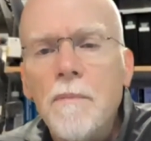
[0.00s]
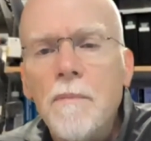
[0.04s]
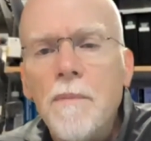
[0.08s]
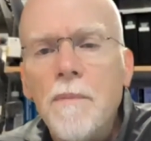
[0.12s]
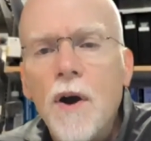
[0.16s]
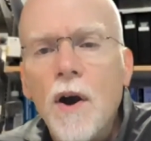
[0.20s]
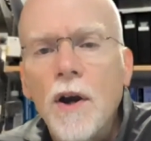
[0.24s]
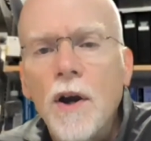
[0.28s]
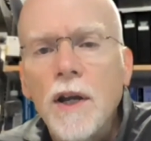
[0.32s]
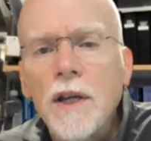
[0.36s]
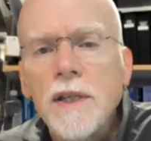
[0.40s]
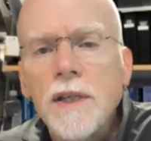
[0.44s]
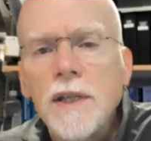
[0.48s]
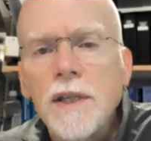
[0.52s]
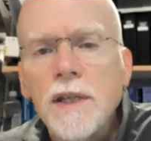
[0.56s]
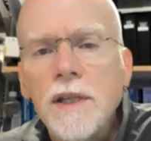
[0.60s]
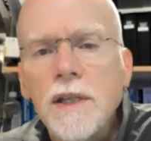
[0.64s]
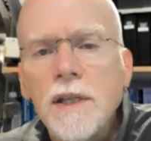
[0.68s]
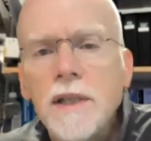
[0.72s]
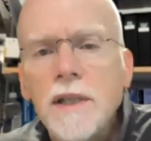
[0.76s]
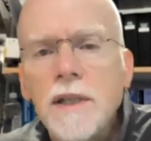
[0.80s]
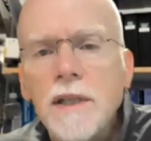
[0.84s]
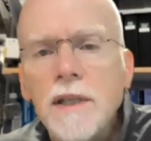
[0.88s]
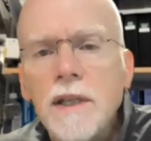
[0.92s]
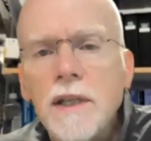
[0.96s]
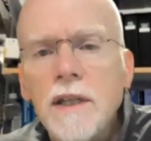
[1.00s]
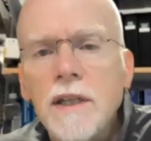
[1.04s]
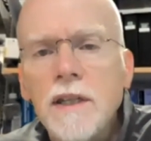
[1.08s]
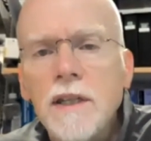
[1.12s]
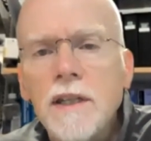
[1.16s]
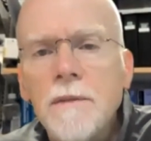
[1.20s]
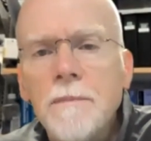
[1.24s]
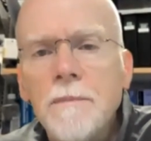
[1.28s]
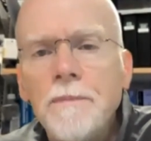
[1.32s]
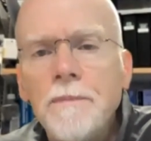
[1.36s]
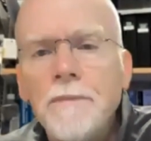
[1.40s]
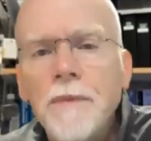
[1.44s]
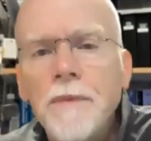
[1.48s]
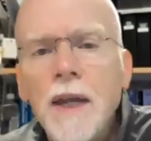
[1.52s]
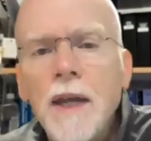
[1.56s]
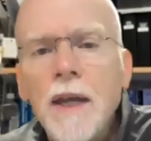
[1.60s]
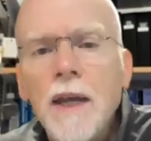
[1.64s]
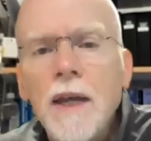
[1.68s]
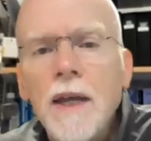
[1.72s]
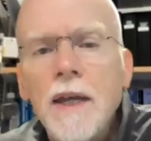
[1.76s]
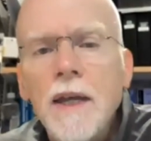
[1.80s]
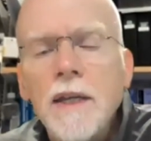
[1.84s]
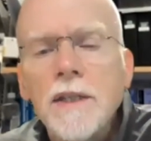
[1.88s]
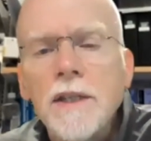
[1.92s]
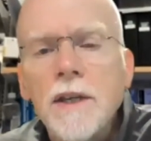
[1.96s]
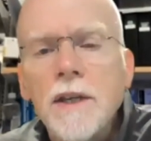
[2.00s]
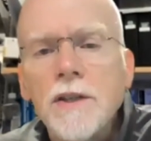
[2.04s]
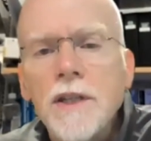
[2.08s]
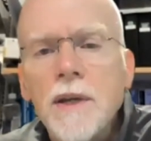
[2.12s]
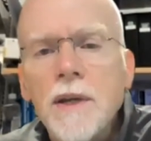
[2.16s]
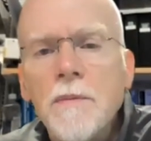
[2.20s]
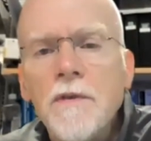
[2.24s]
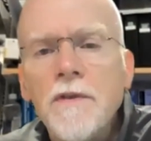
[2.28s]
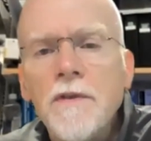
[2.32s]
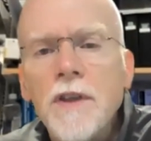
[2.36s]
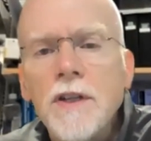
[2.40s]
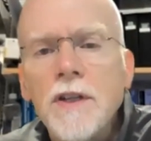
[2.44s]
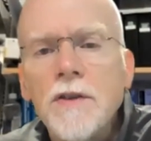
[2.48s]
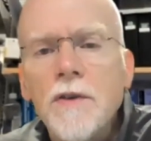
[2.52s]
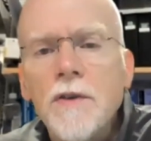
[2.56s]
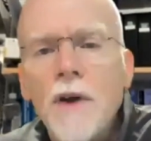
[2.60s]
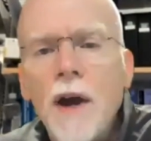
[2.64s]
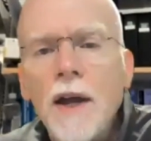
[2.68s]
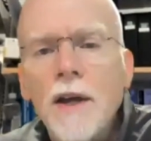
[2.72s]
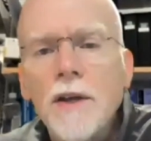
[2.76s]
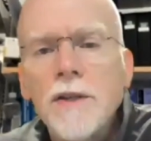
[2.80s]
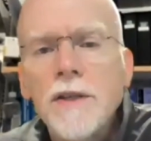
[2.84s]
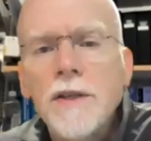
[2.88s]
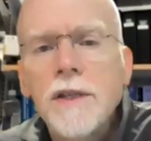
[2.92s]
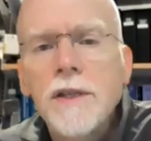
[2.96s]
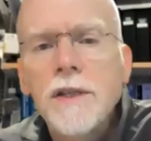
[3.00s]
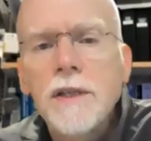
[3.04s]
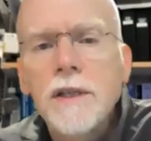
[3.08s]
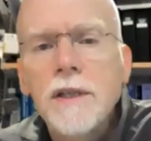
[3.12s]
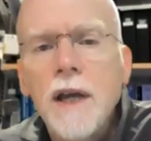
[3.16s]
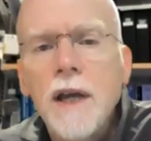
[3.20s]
Parkinson's disease. So some of the trials,